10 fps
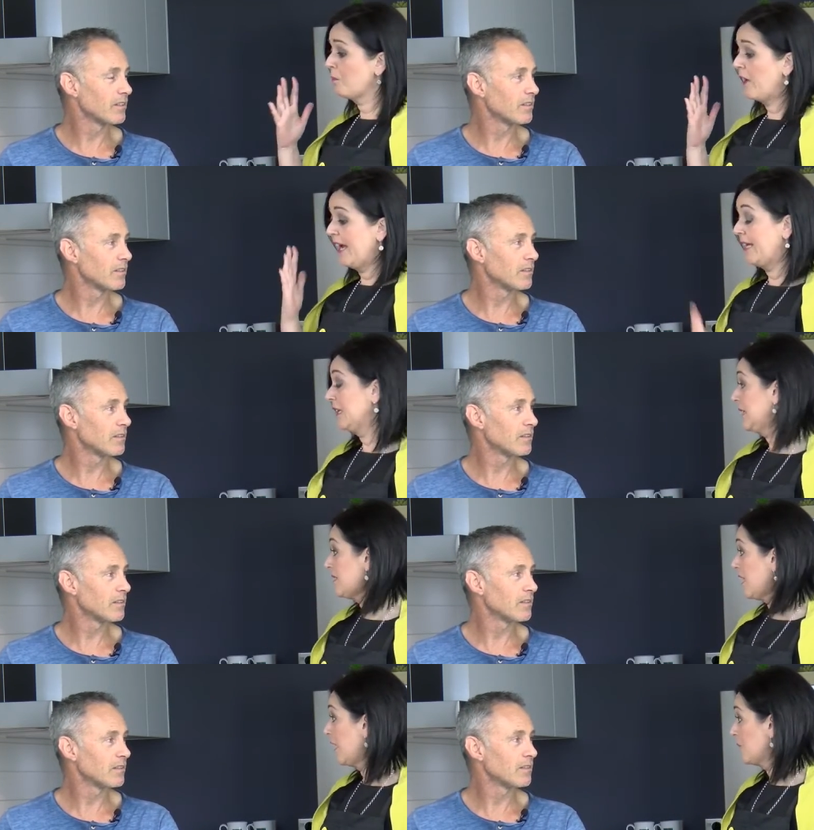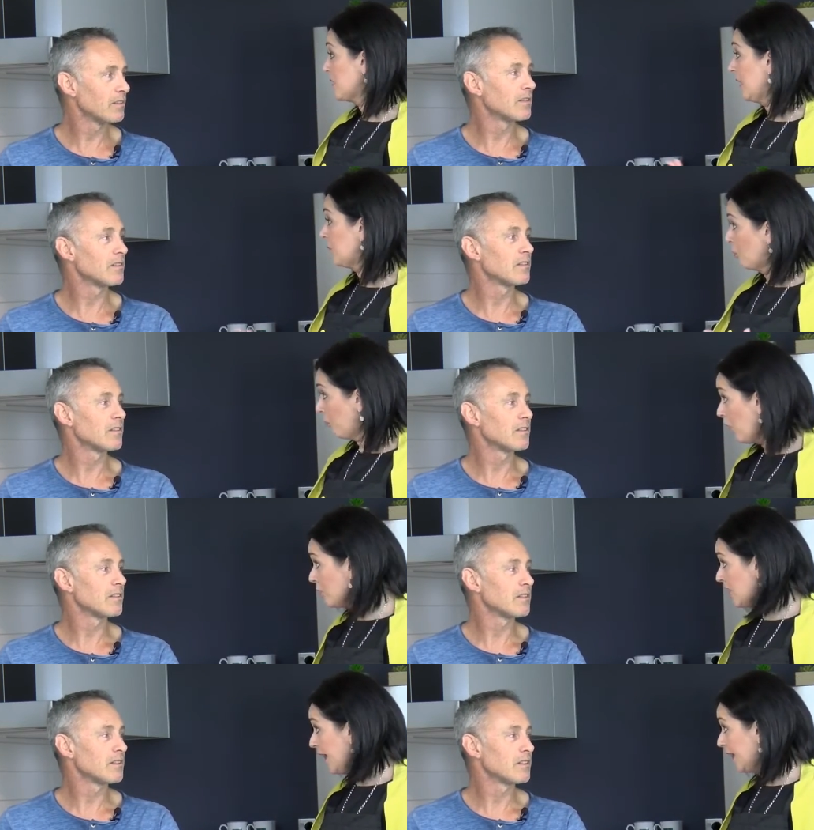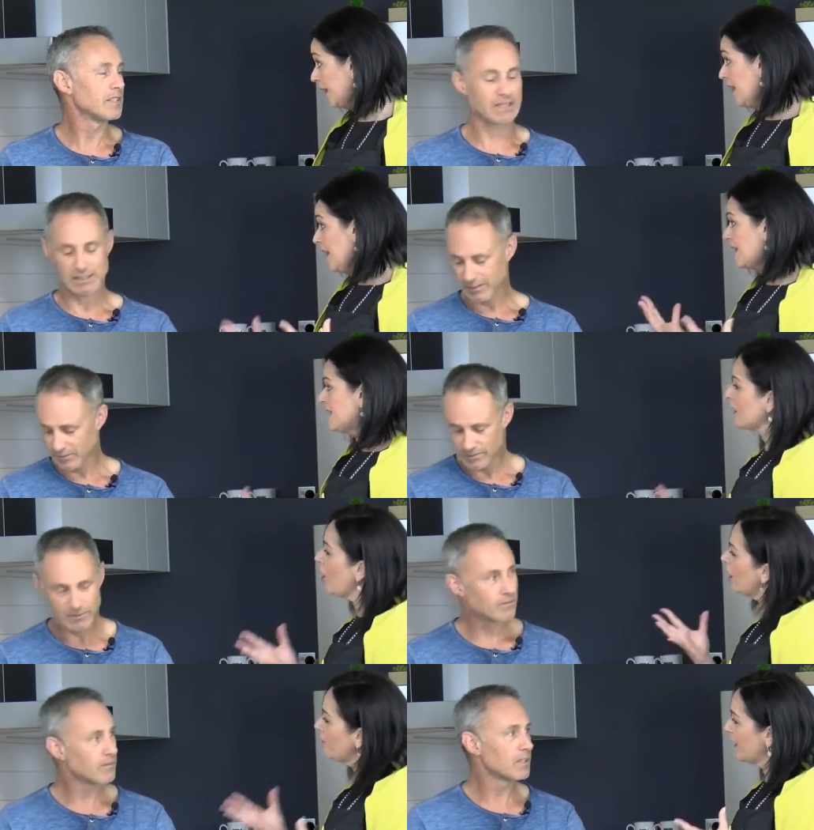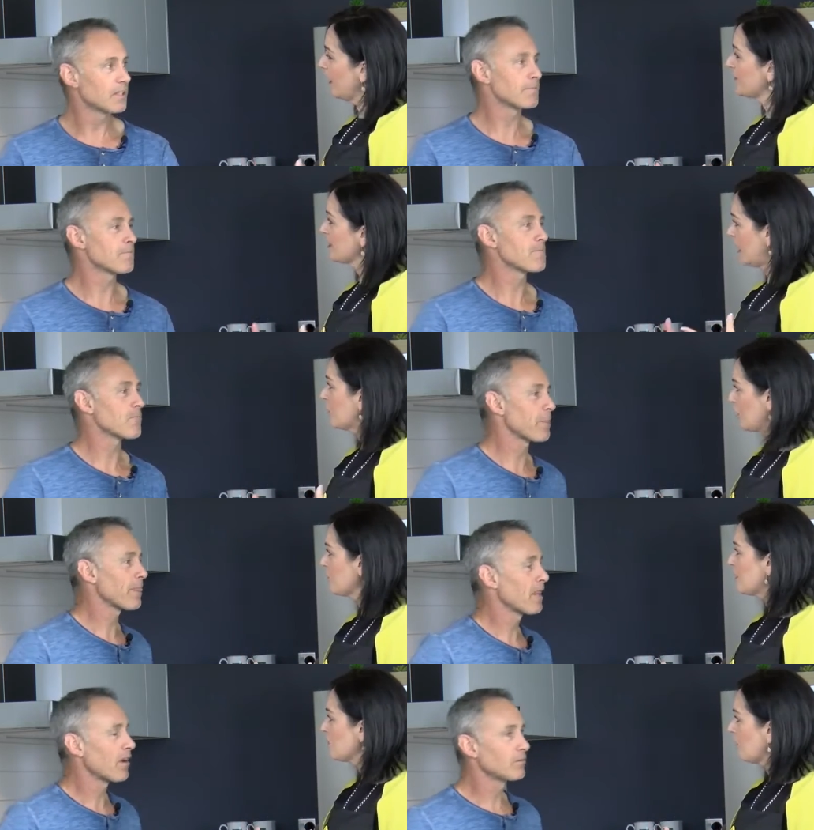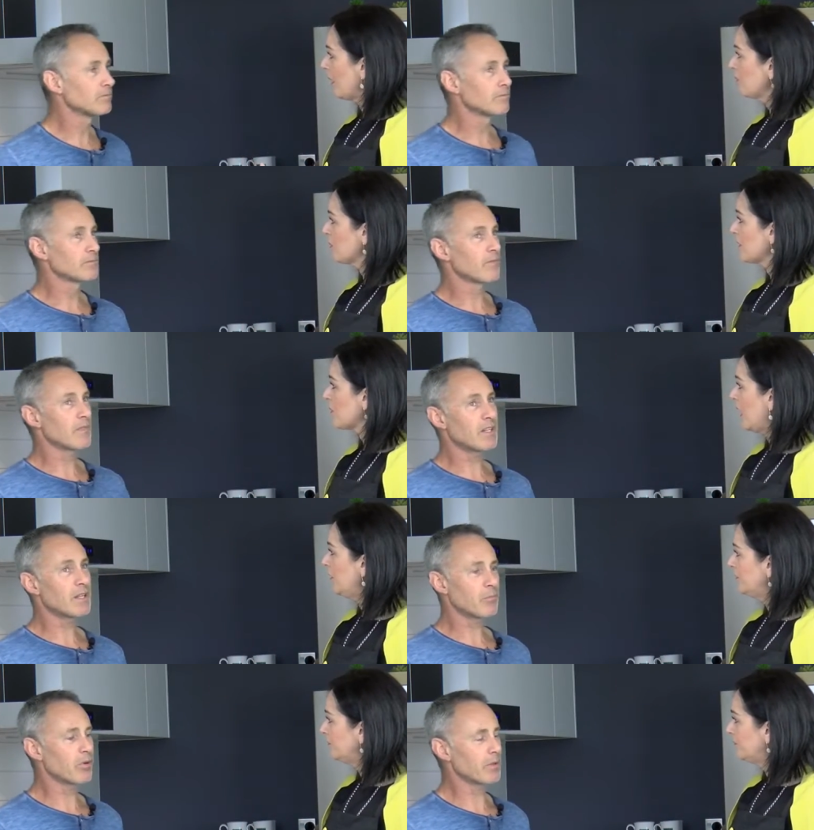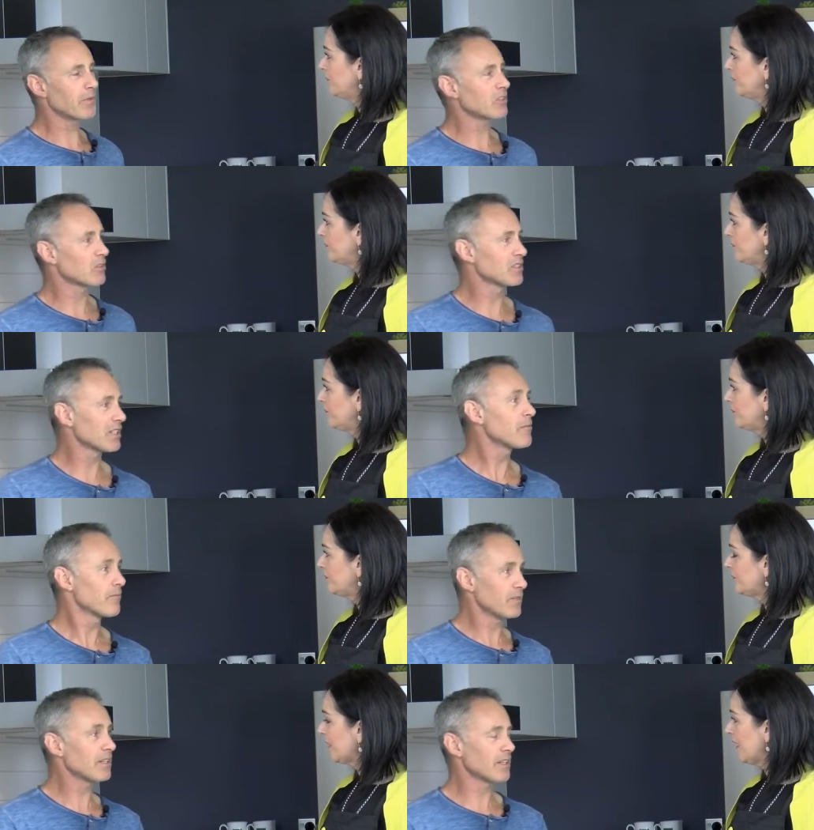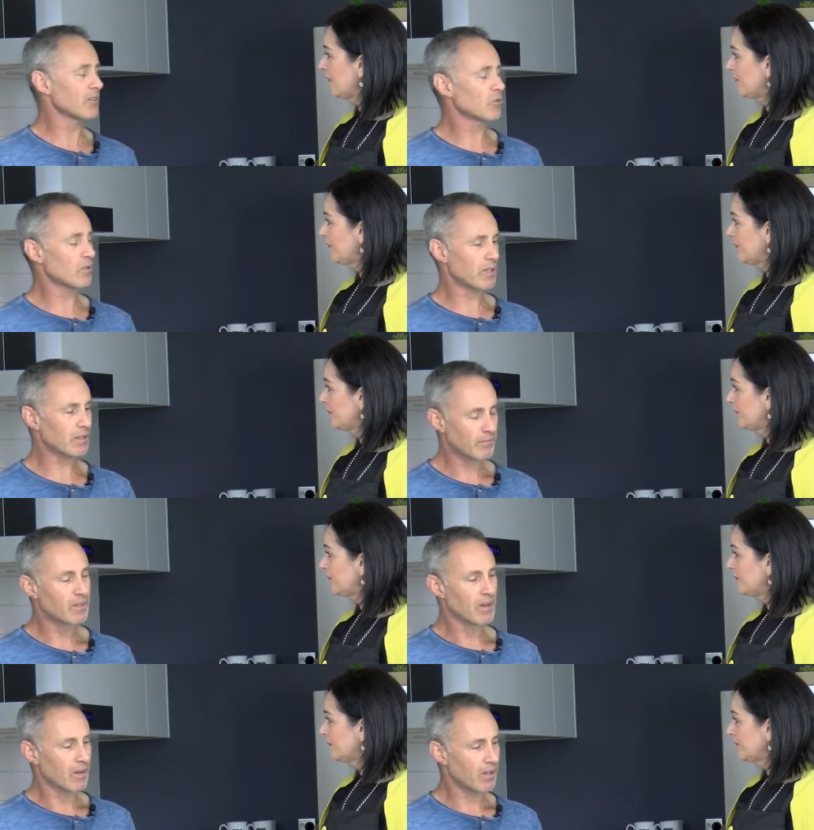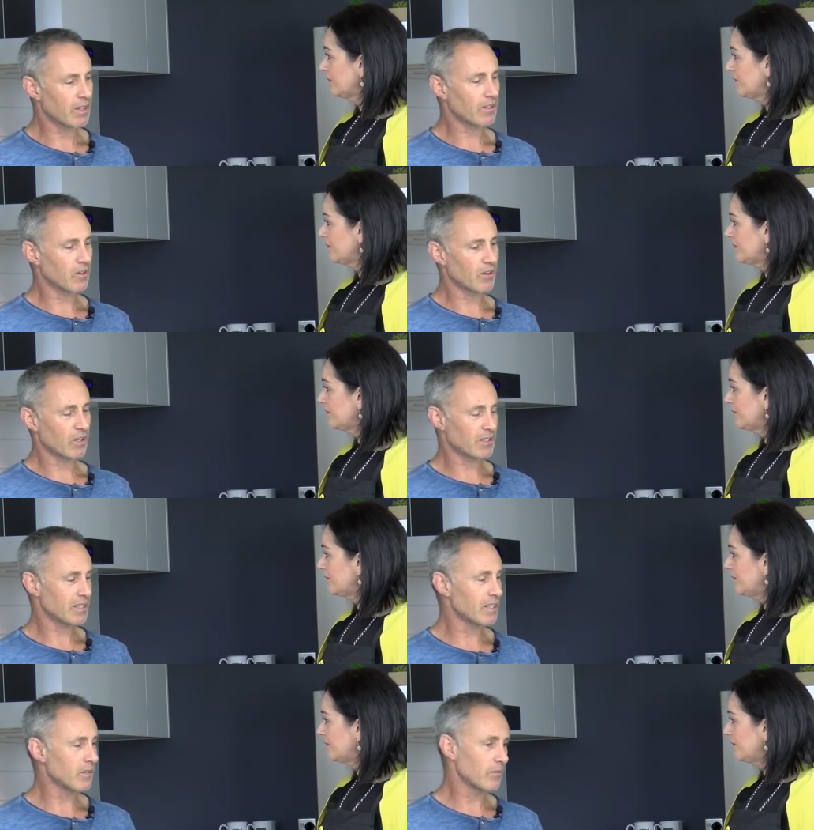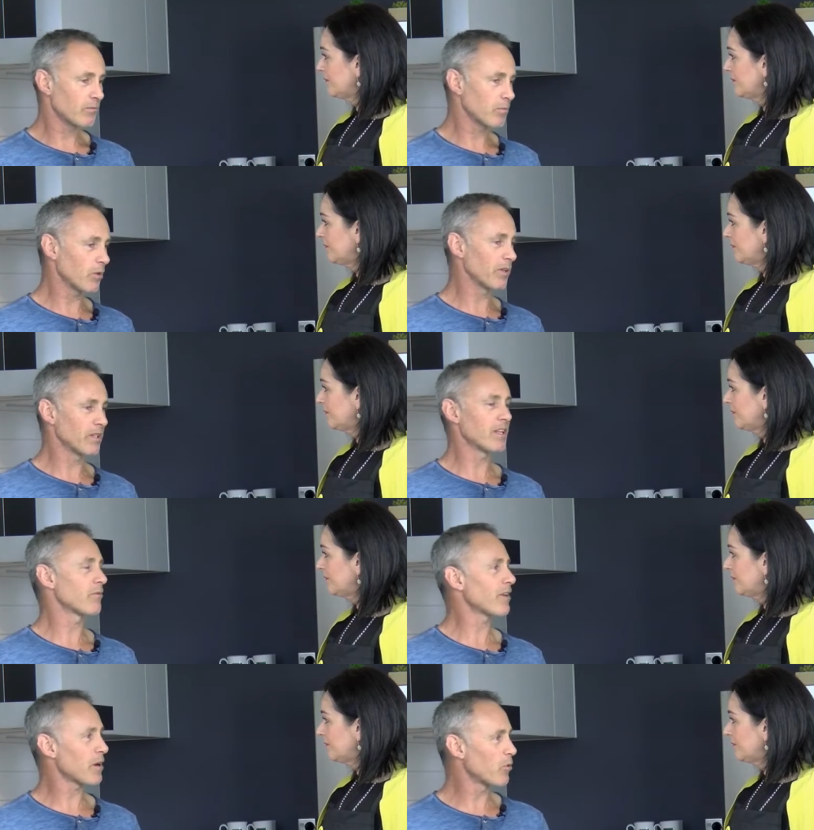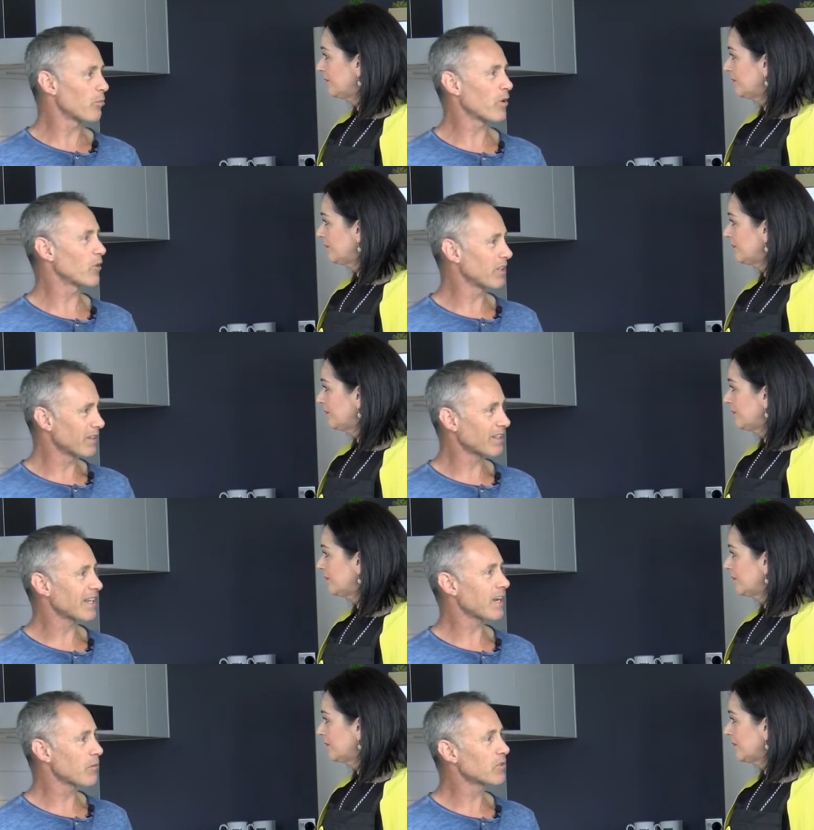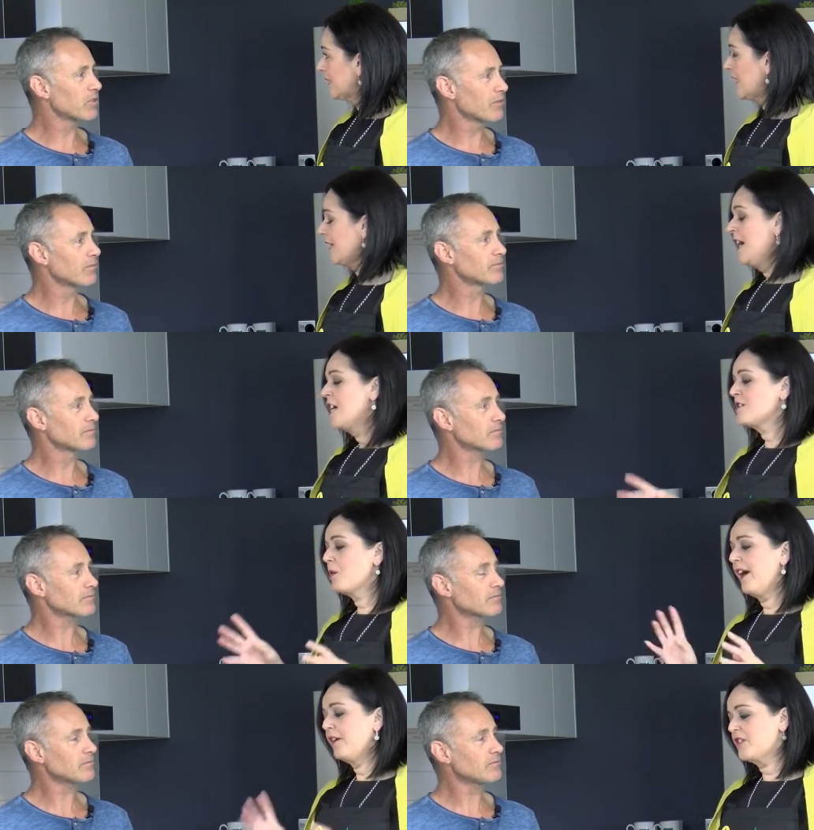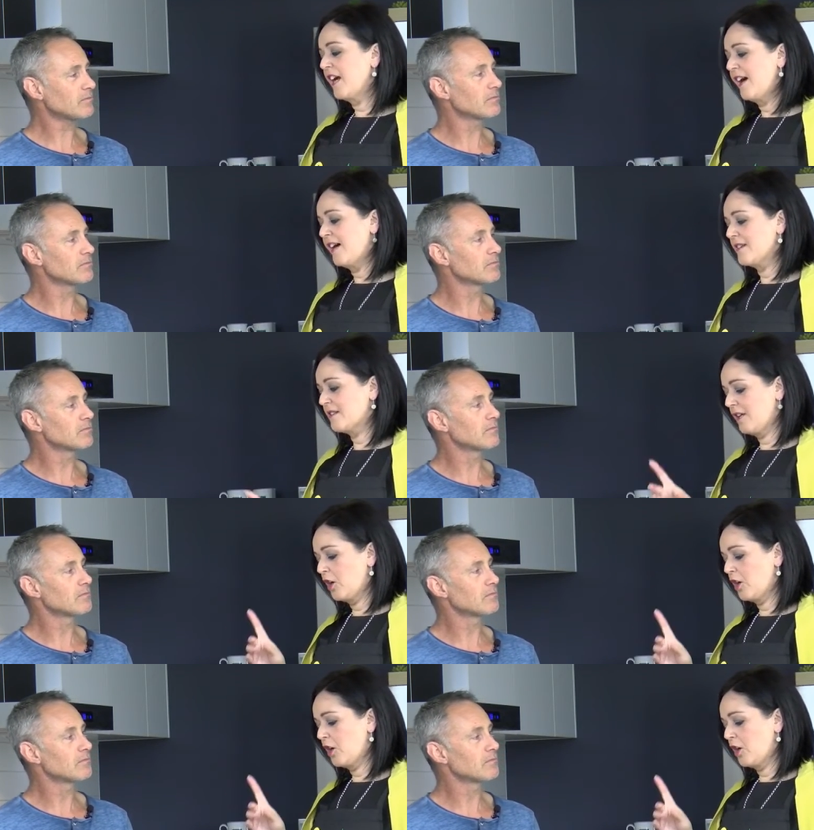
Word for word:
Speaker 1: by eating less carbs and eating more protein. Yes. Is that kind of a lifestyle you subscribe to as well? Yeah, pretty much, I'd say.
Speaker 2: Yeah, yeah. that sort of thing. I think I like to eat probably yeah far more protein than carbs. Yeah. So I have to ask, you